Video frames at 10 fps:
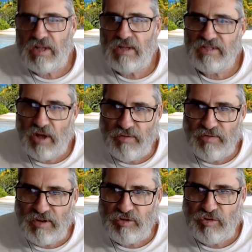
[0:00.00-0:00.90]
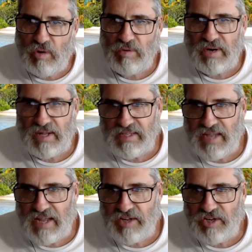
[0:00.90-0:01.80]
self-control,
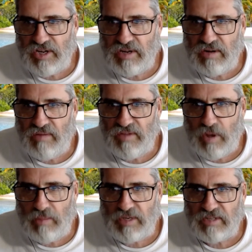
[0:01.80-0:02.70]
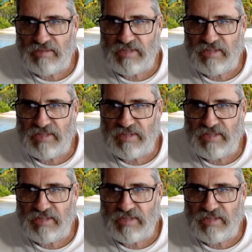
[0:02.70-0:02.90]
renunciation of the objects of